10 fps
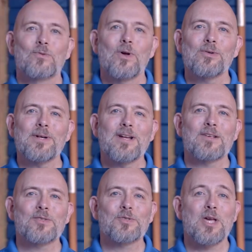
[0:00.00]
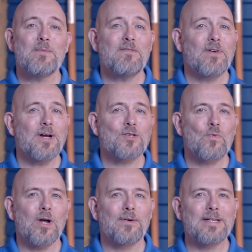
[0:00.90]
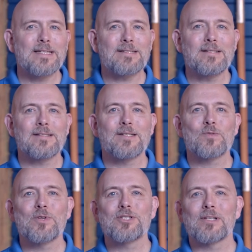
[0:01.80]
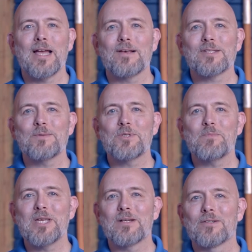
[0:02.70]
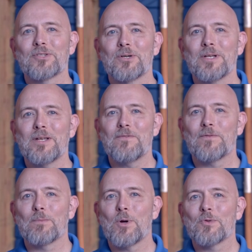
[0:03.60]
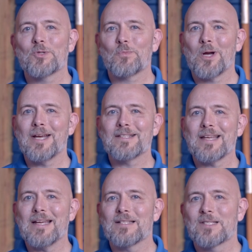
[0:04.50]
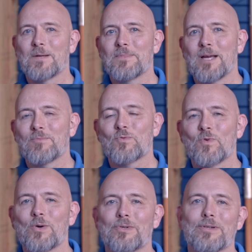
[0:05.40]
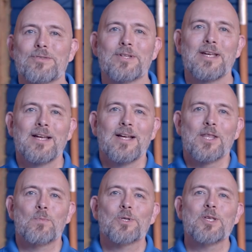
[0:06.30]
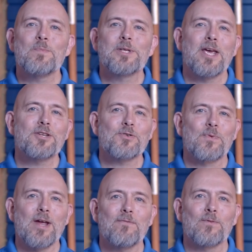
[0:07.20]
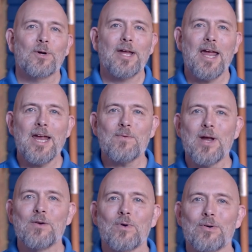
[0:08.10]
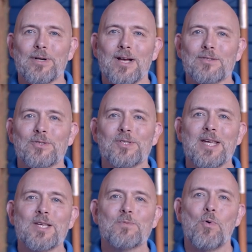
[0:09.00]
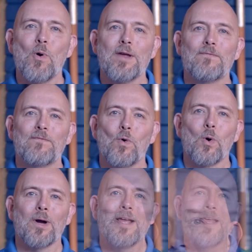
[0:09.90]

Rotary nozzles come in various watering distances, which allows them to be an alternative for both sprays and sometimes rotors. The precipitation rate for K-Rain rotary nozzles is 0.4.